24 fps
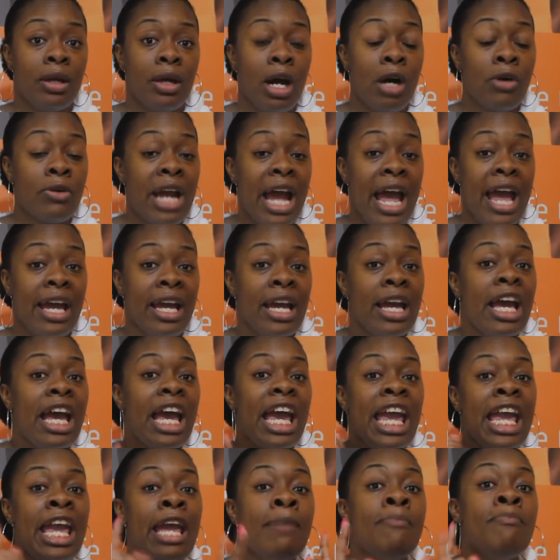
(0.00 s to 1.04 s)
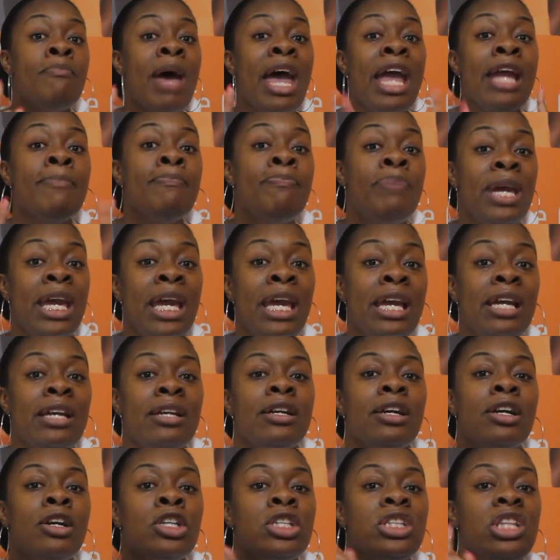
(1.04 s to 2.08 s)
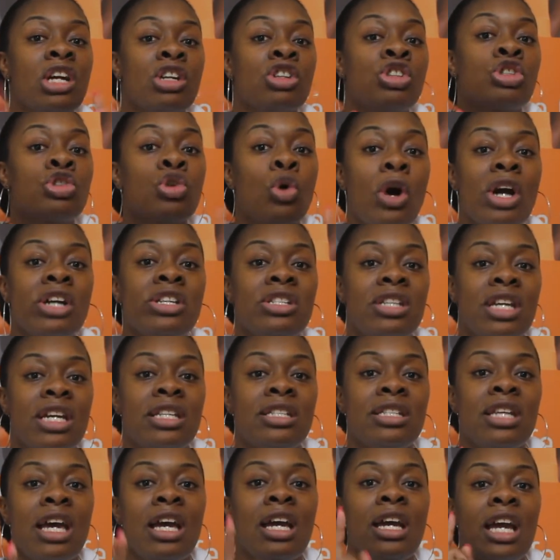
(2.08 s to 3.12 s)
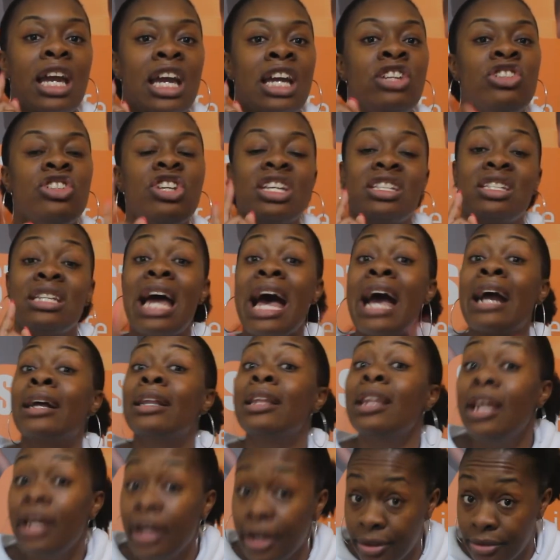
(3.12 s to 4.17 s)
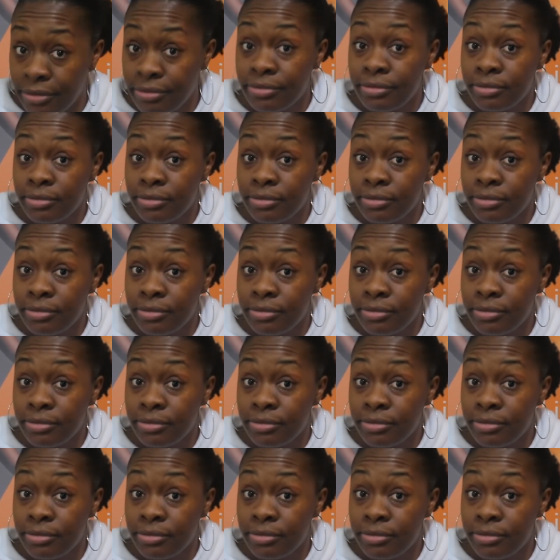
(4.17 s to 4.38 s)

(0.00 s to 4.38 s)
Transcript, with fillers: Okay? It may be the sources is just not clear.